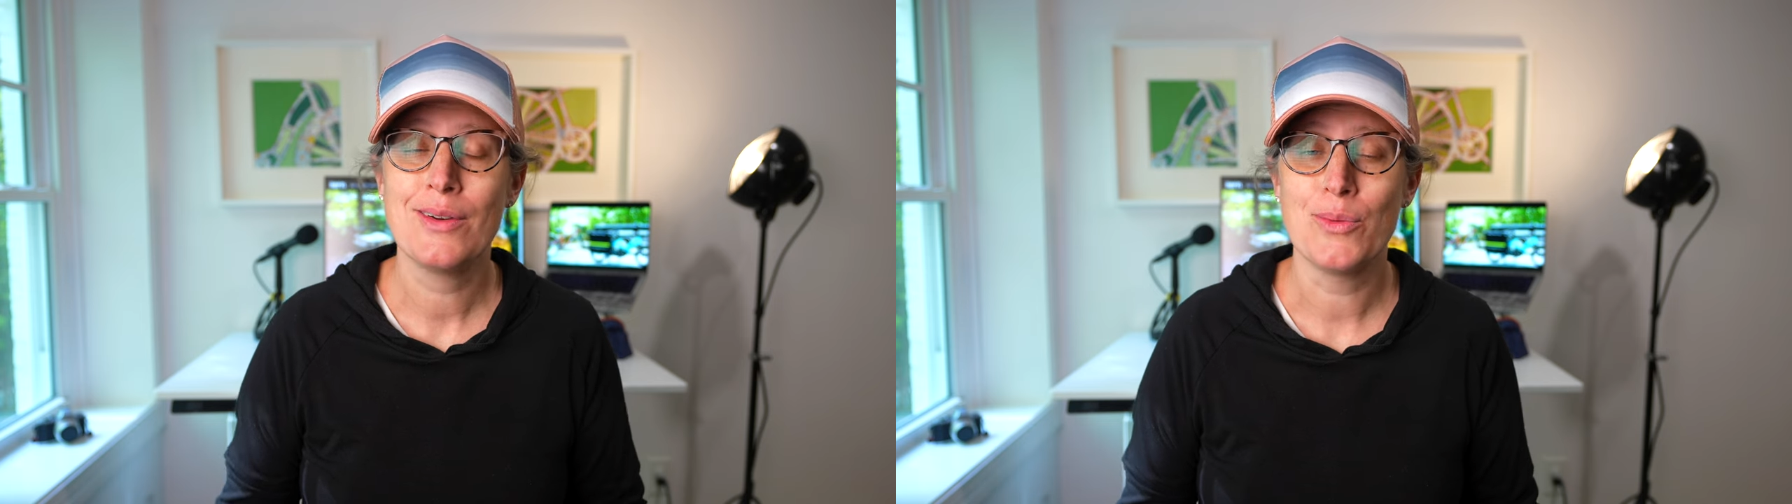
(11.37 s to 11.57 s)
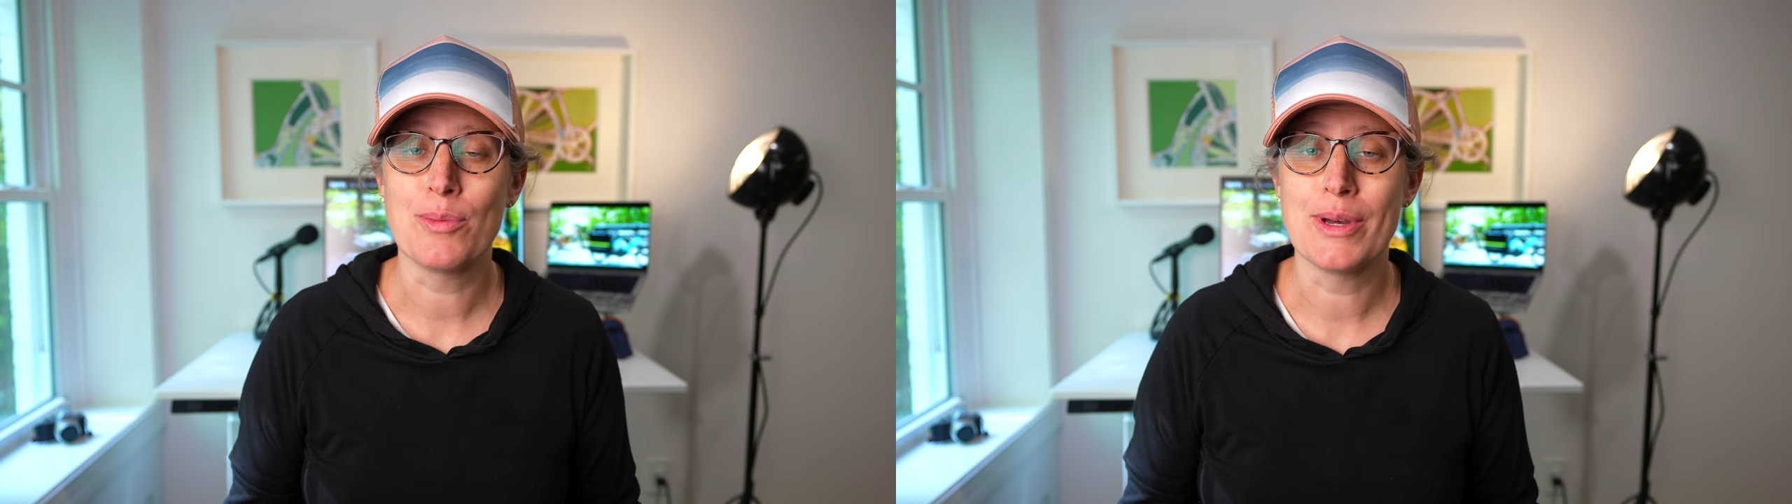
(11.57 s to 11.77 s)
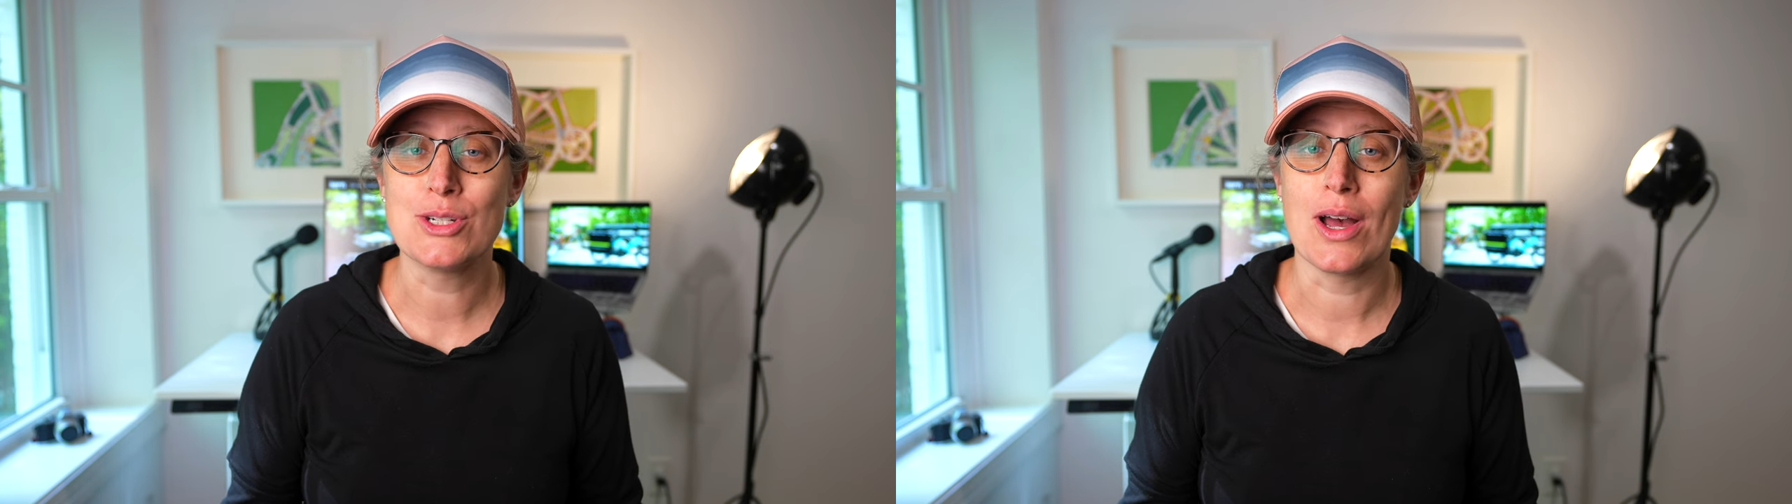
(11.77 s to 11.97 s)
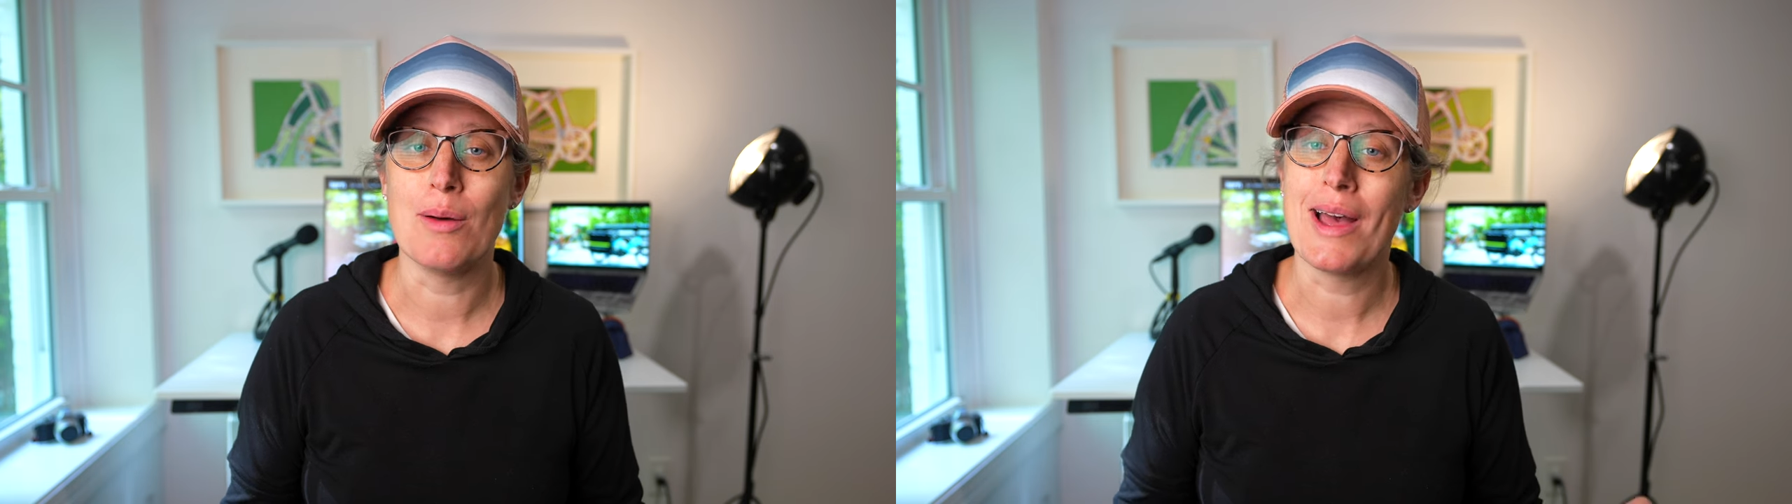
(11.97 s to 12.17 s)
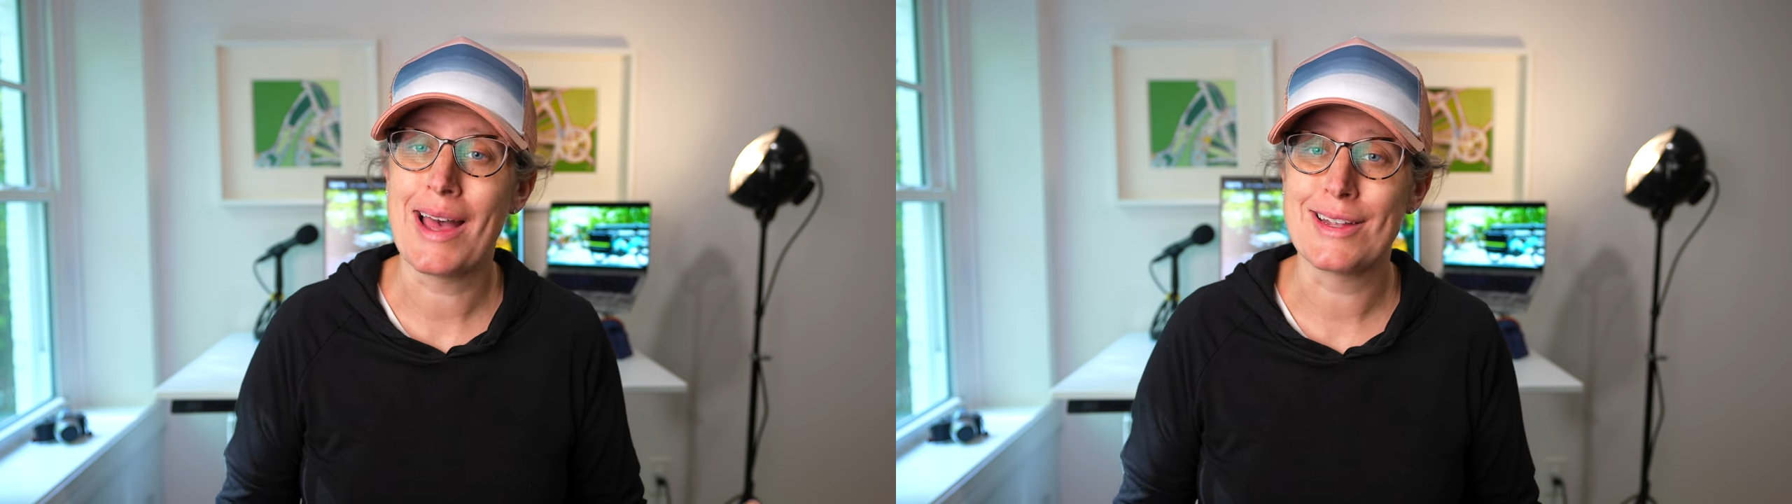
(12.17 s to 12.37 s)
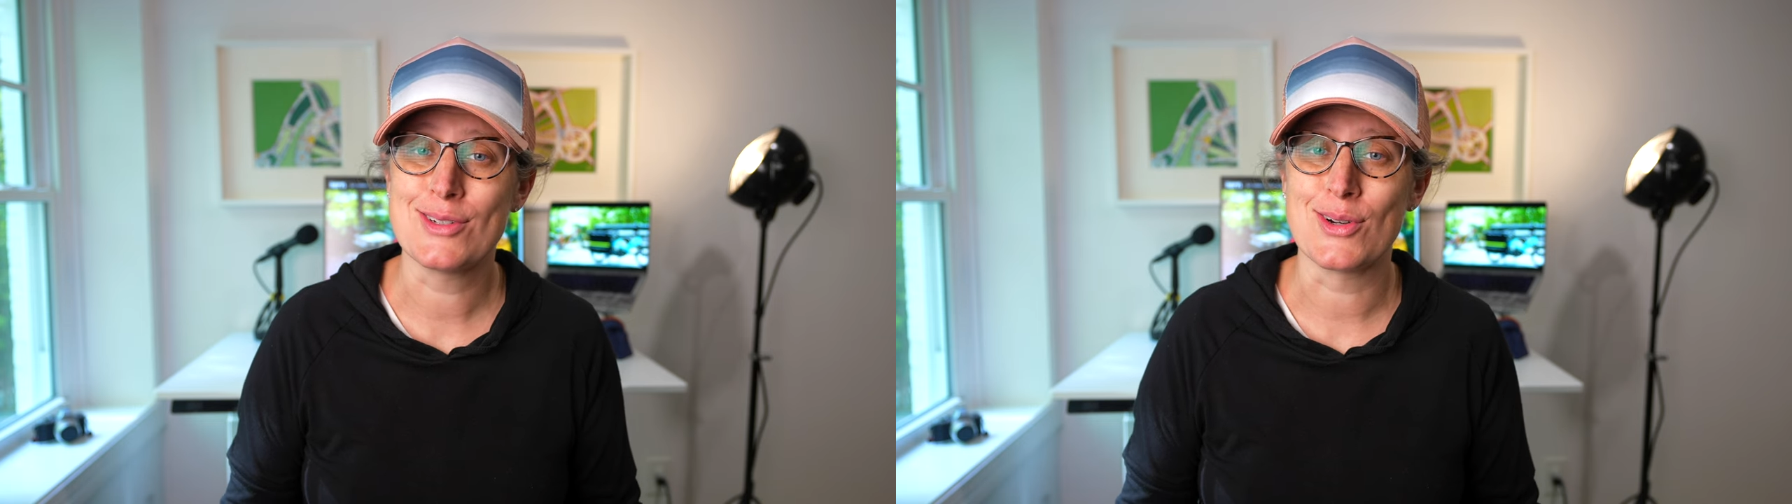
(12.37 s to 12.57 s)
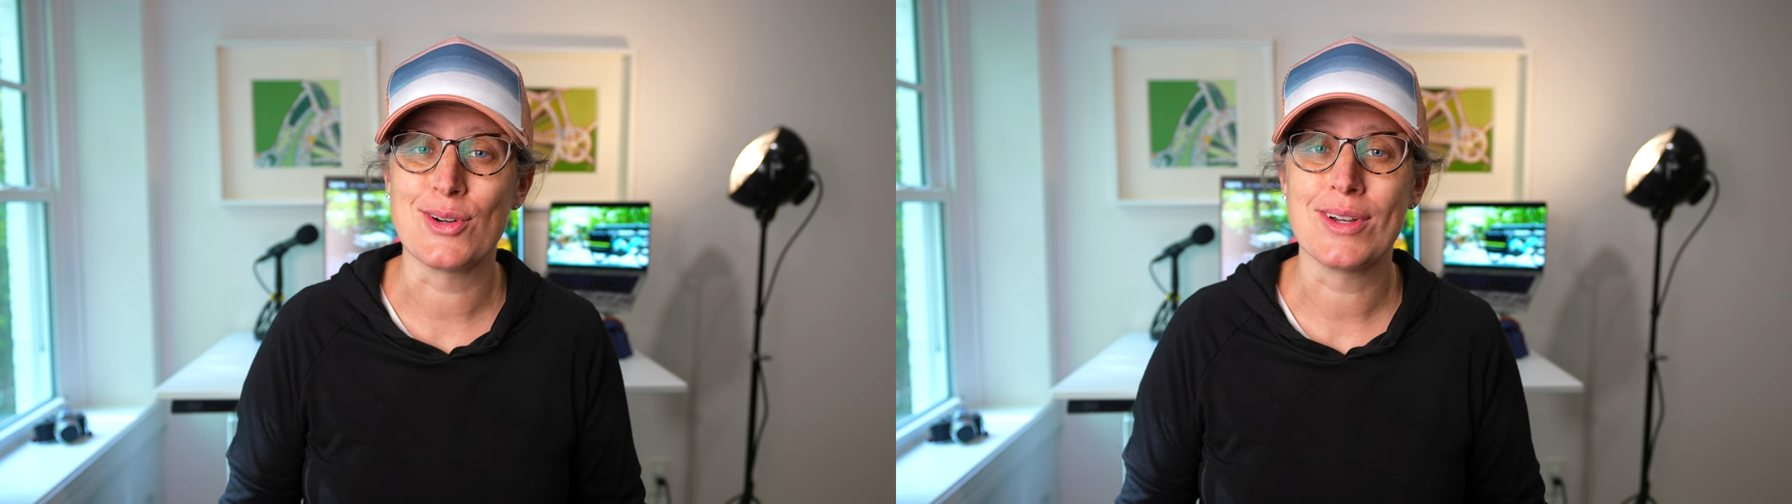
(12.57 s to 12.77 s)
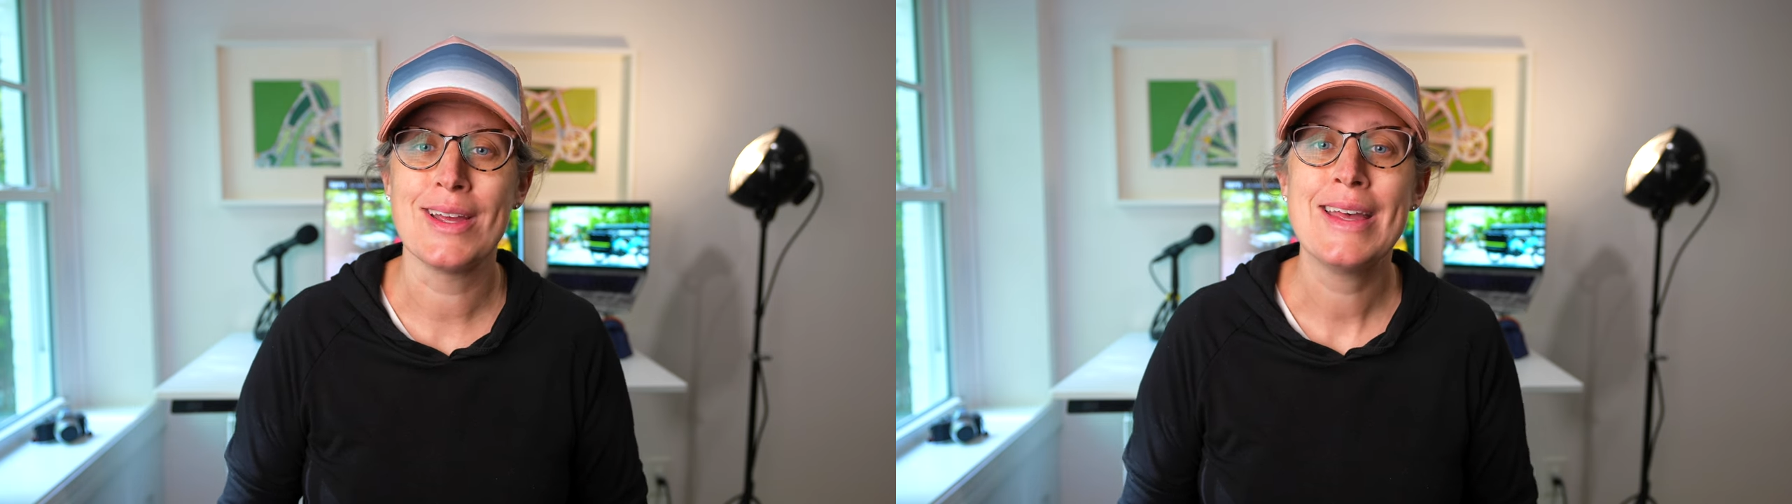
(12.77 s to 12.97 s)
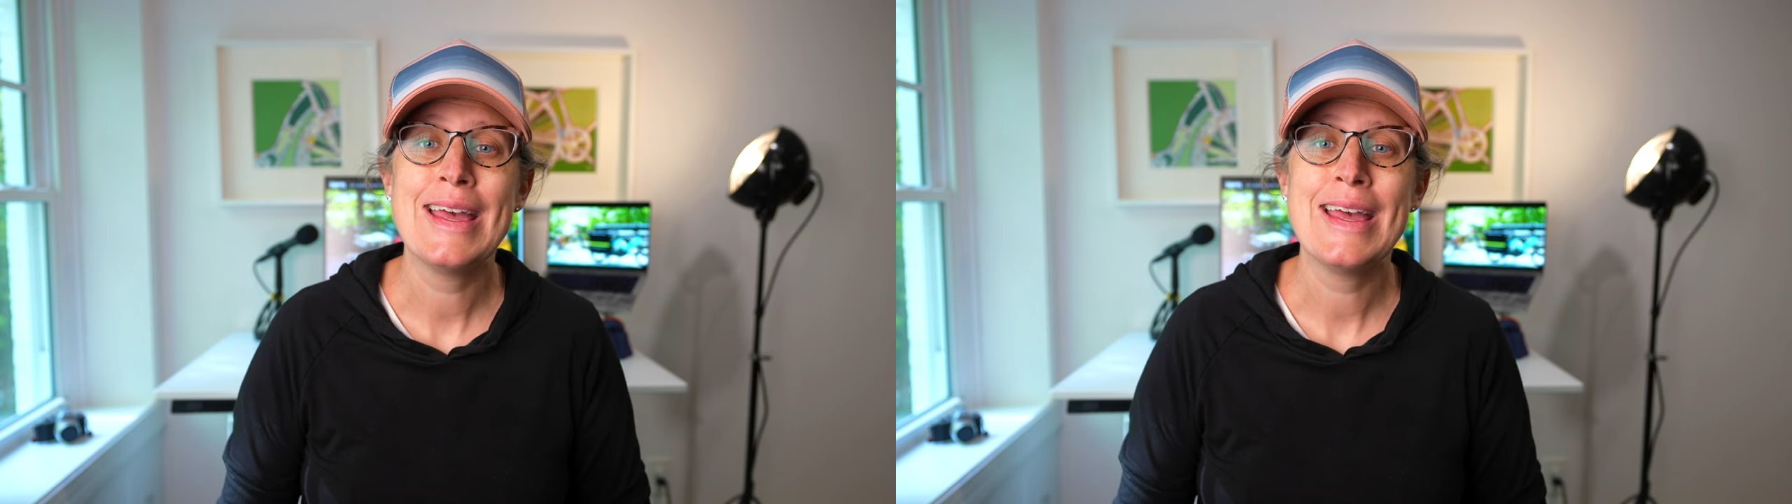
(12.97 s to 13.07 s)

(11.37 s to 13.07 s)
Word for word: with my job at Tern,